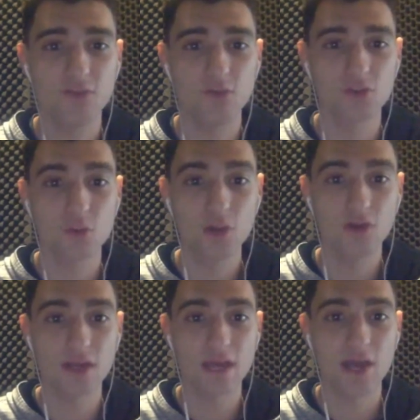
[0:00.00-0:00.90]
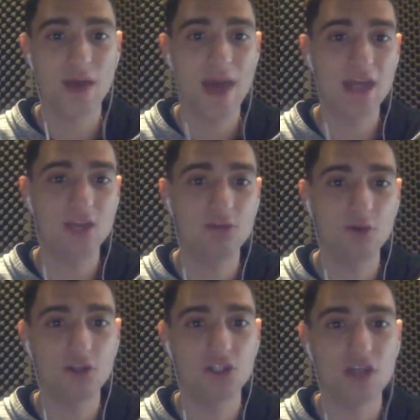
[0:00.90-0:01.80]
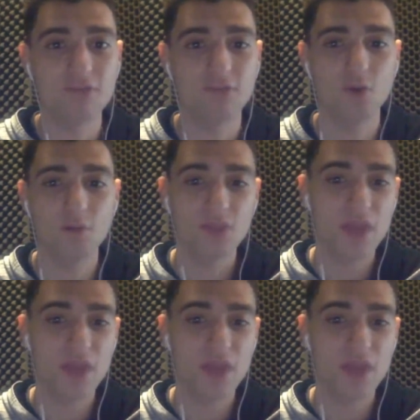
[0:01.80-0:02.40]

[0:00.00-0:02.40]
Fuel Twitter account at New York Jet Fuel,